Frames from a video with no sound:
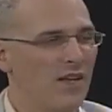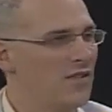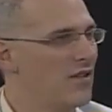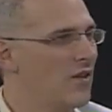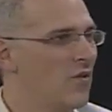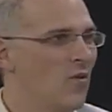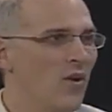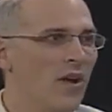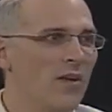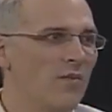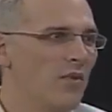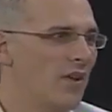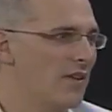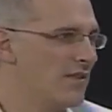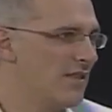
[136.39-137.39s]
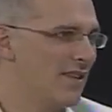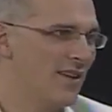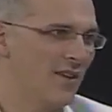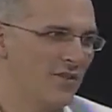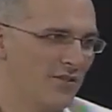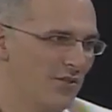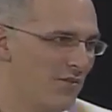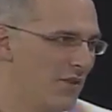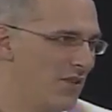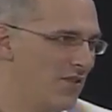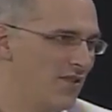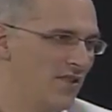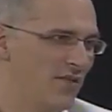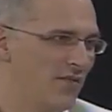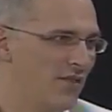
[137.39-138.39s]
it's a great place to go, as you
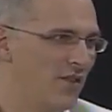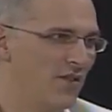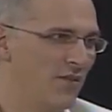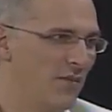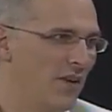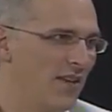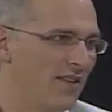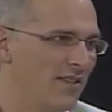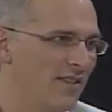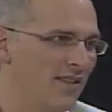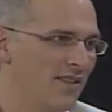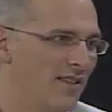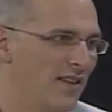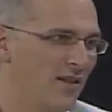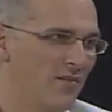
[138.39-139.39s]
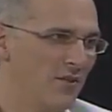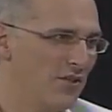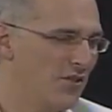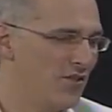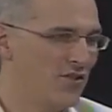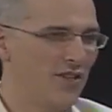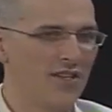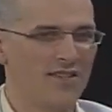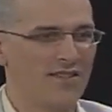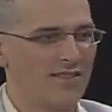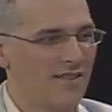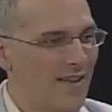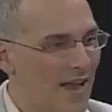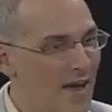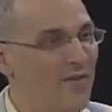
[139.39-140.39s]
mentioned, to view the manatees, um, which oh, are
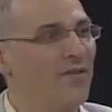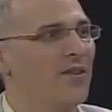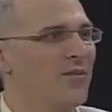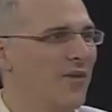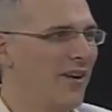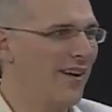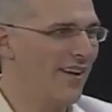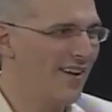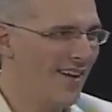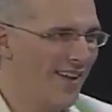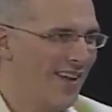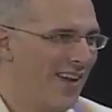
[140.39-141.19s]
just everywhere.